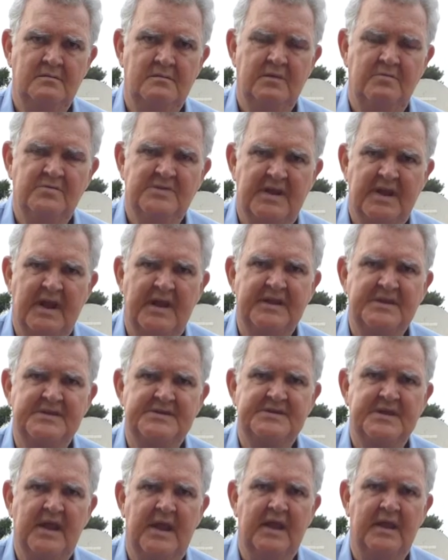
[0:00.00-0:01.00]
There was an
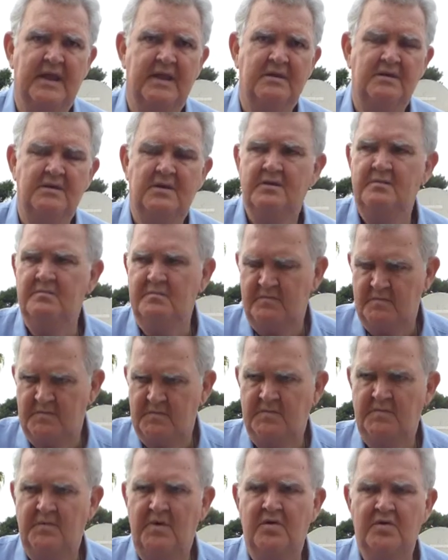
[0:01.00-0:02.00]
understanding.
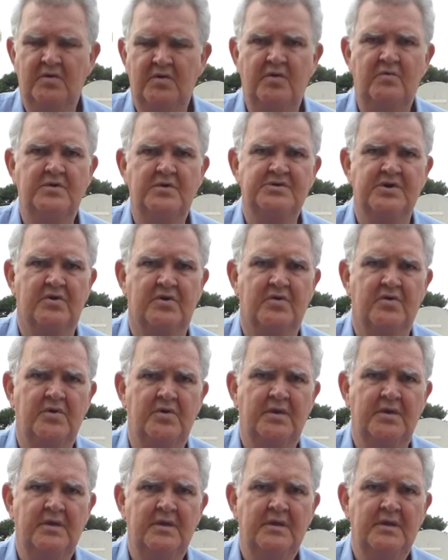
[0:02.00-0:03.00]
You'd do what you
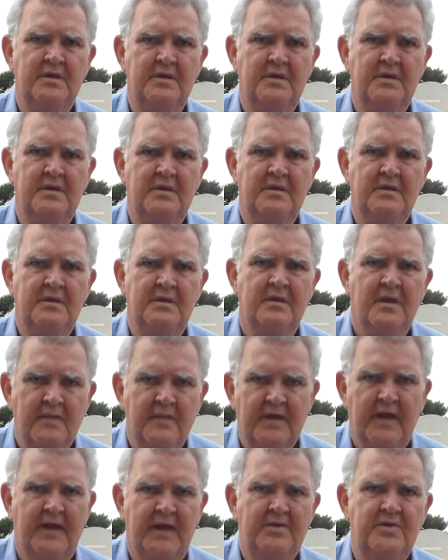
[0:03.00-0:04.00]
could,
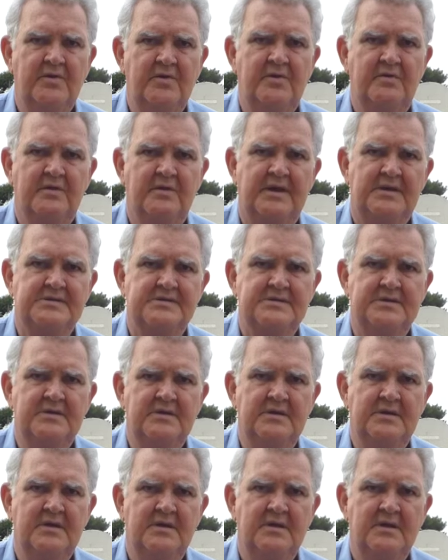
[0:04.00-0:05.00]
and they'd do the rest.
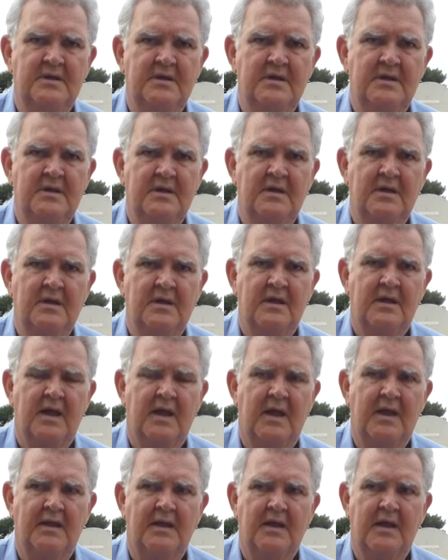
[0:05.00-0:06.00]

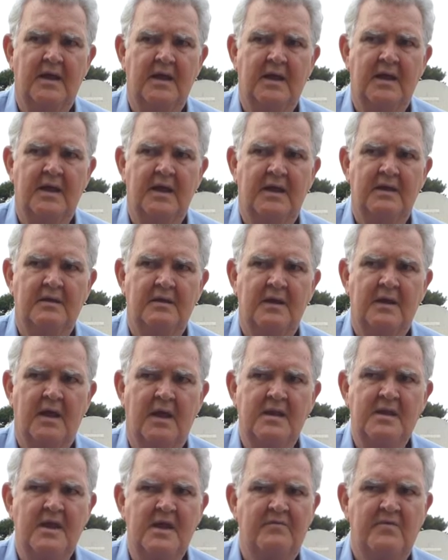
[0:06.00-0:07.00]
And
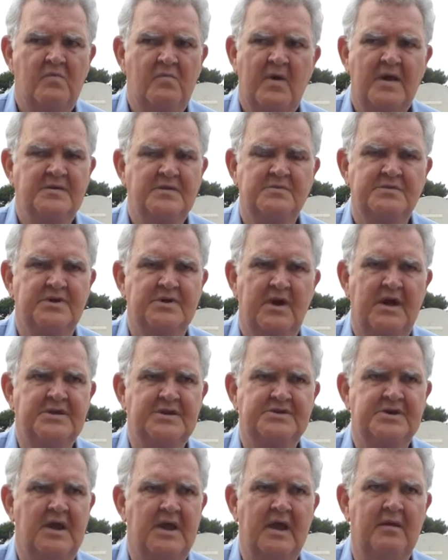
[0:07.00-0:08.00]
never once was I
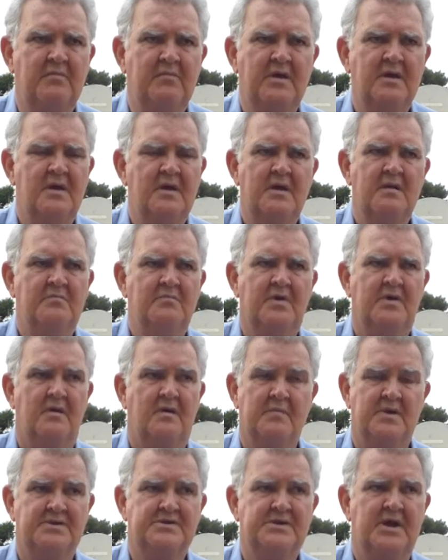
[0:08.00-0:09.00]
ashamed. But
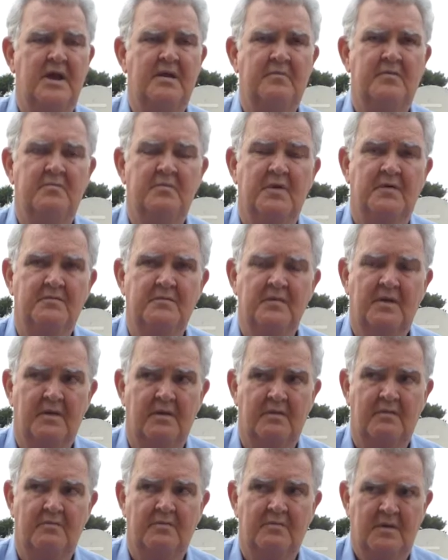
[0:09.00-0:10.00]
I'm ashamed
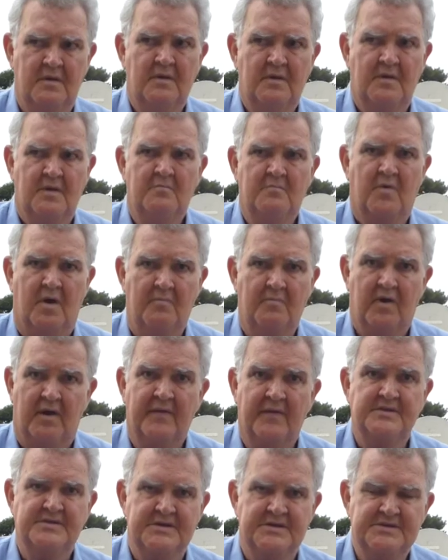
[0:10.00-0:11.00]
of my
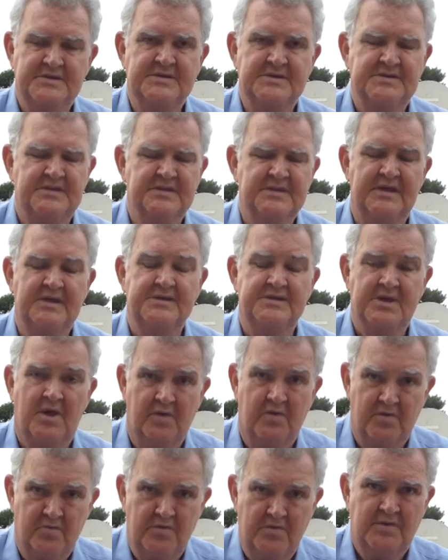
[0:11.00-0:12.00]
brothers and sisters. They're
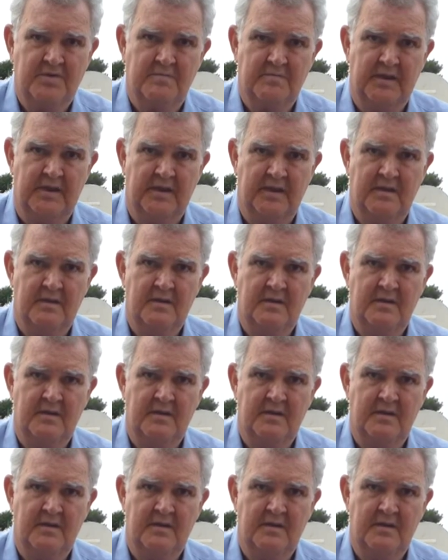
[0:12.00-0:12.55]
so good to me.